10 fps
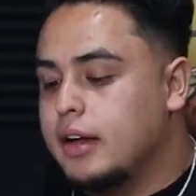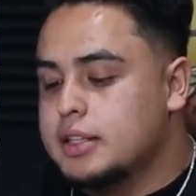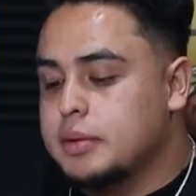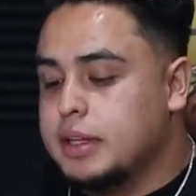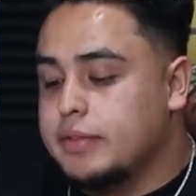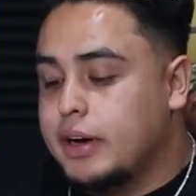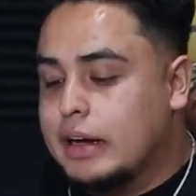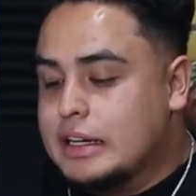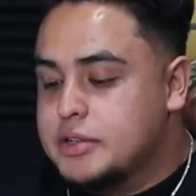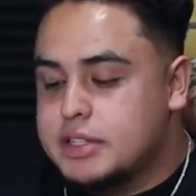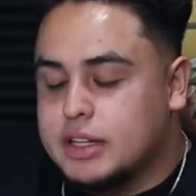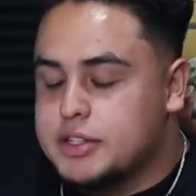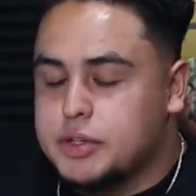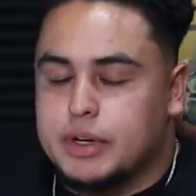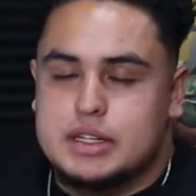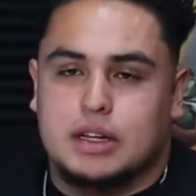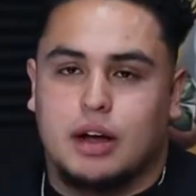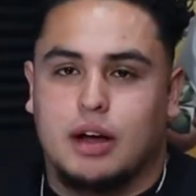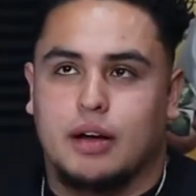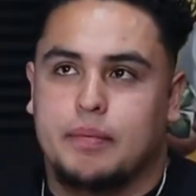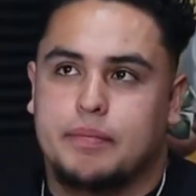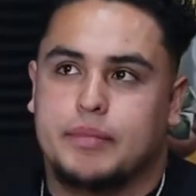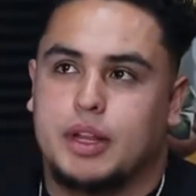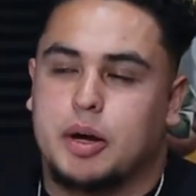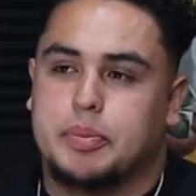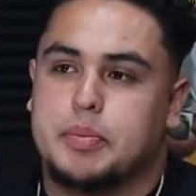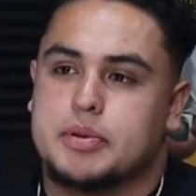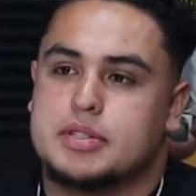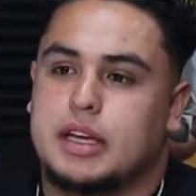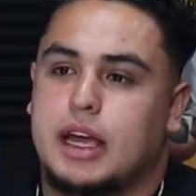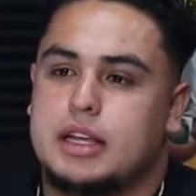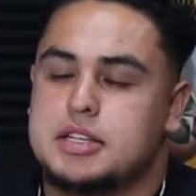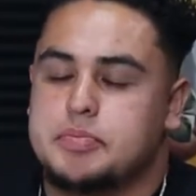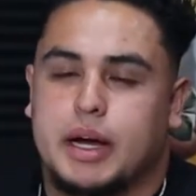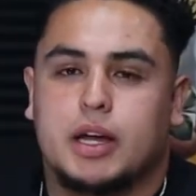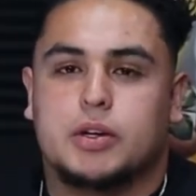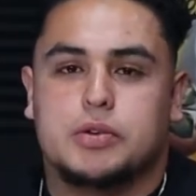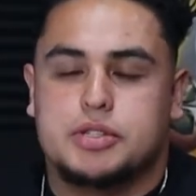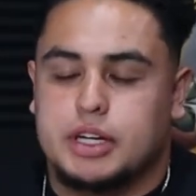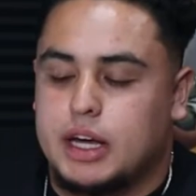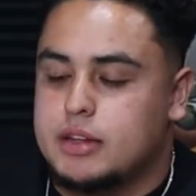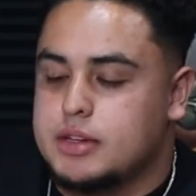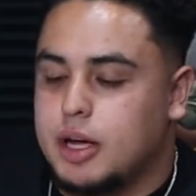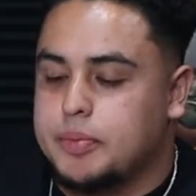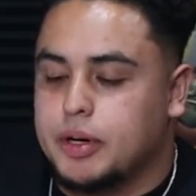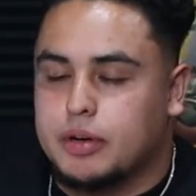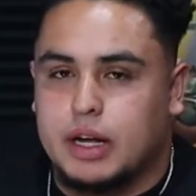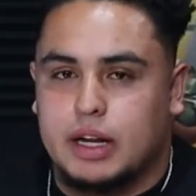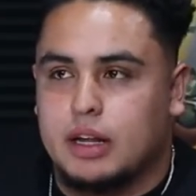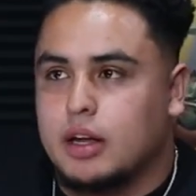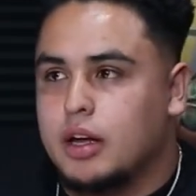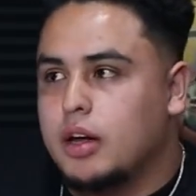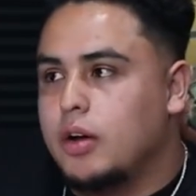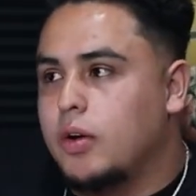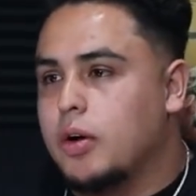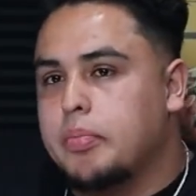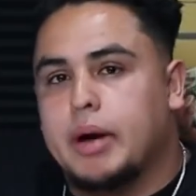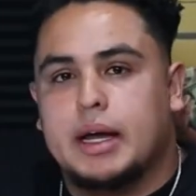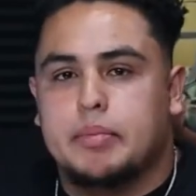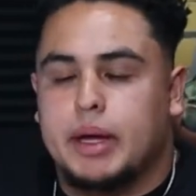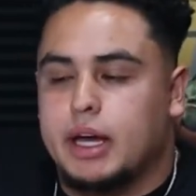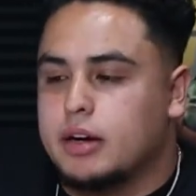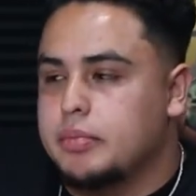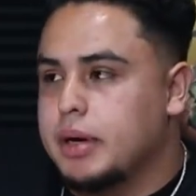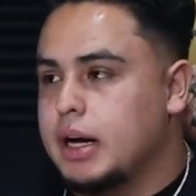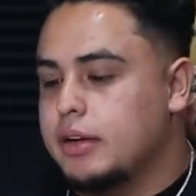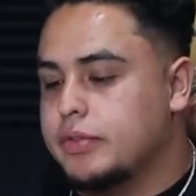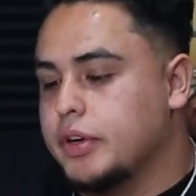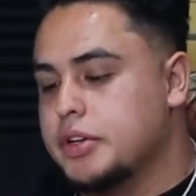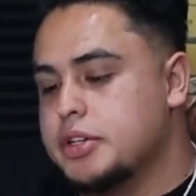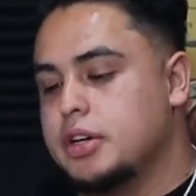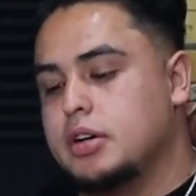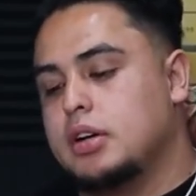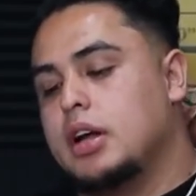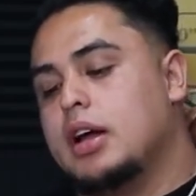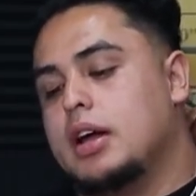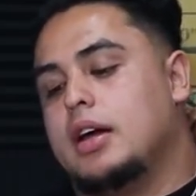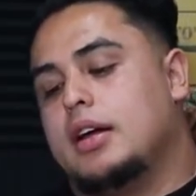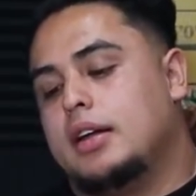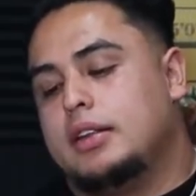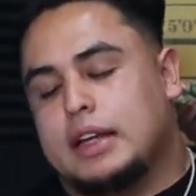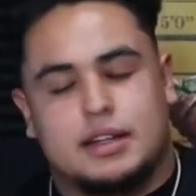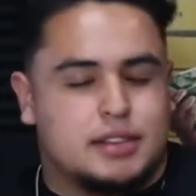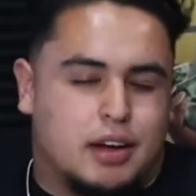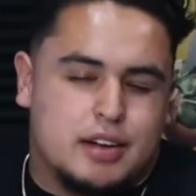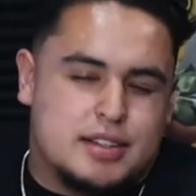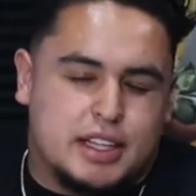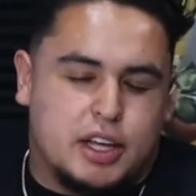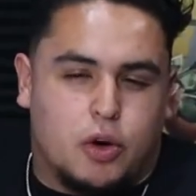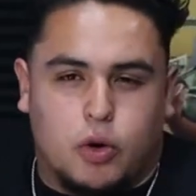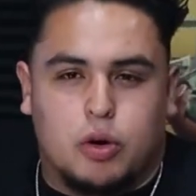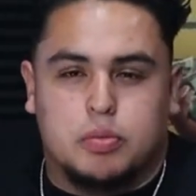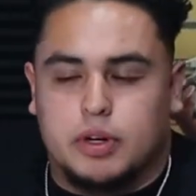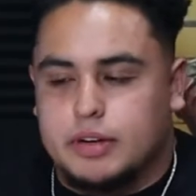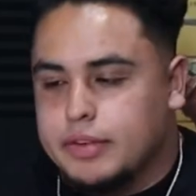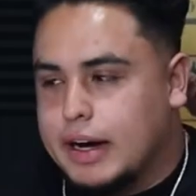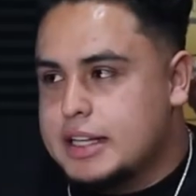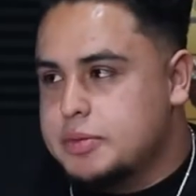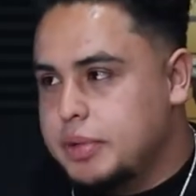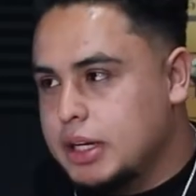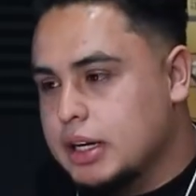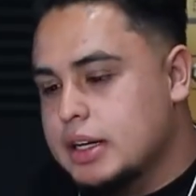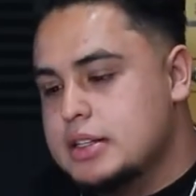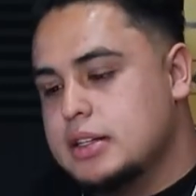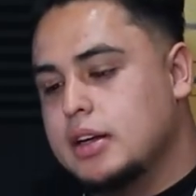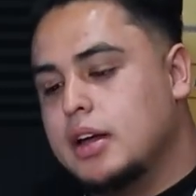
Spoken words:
something very interesting too is a lot of people say just buy a gold chain to help your credit, or buy a bed or buy furniture. That's honestly horrible advice, because